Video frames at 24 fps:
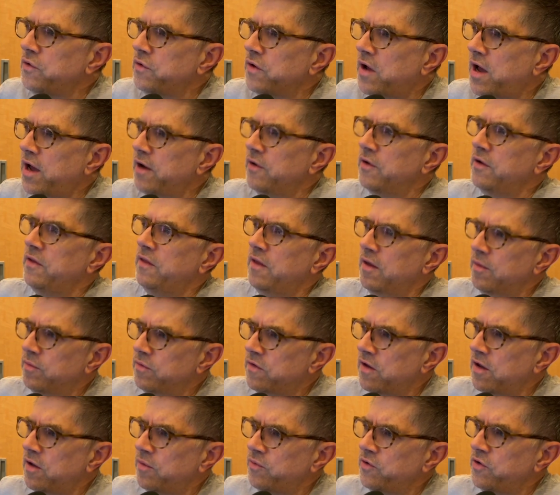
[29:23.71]
hiring them
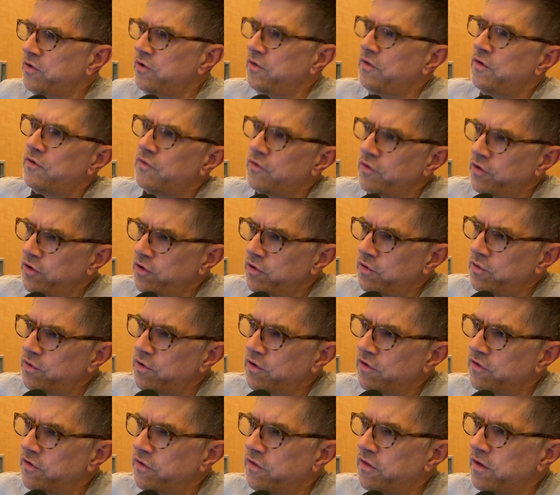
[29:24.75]
to help you do this for you, or
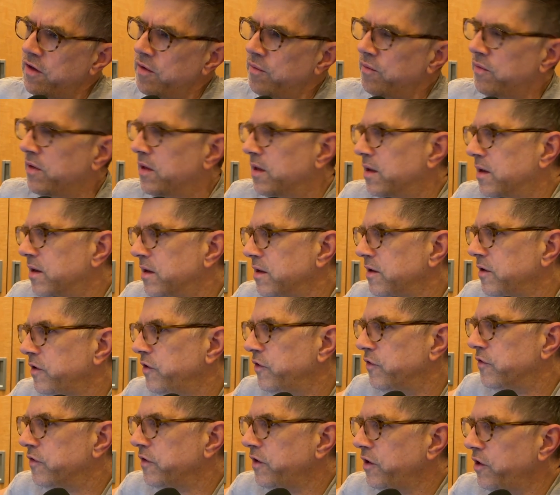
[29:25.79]
is it them
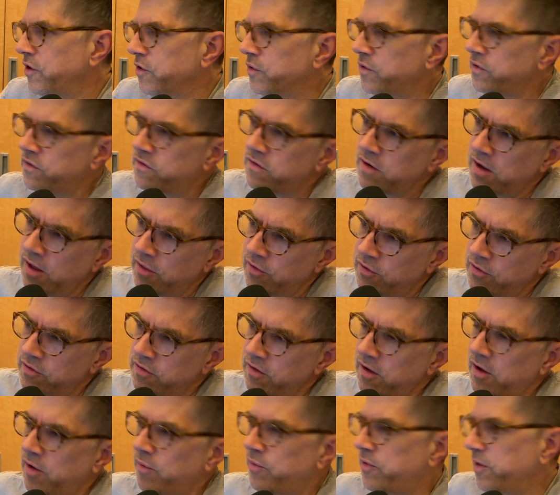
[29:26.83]
using you together
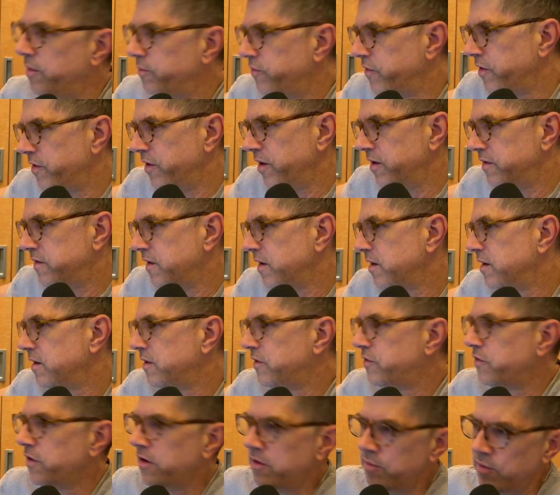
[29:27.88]
to help them generate data to
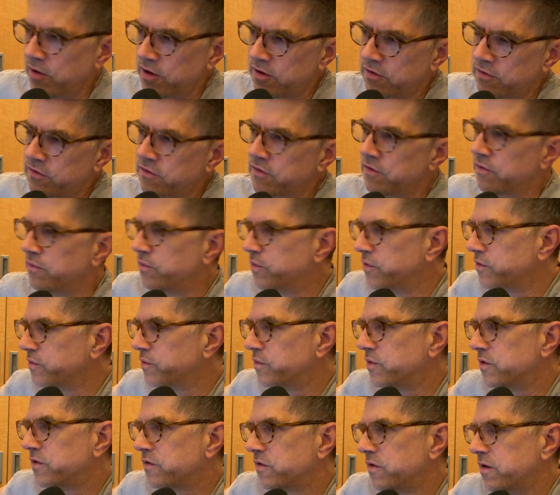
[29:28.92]
train models, or
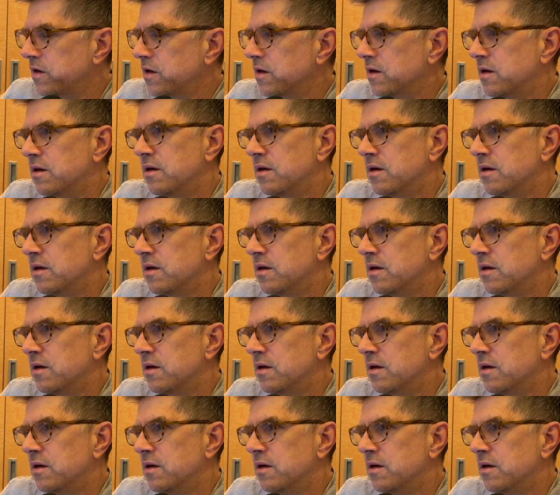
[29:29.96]
what's the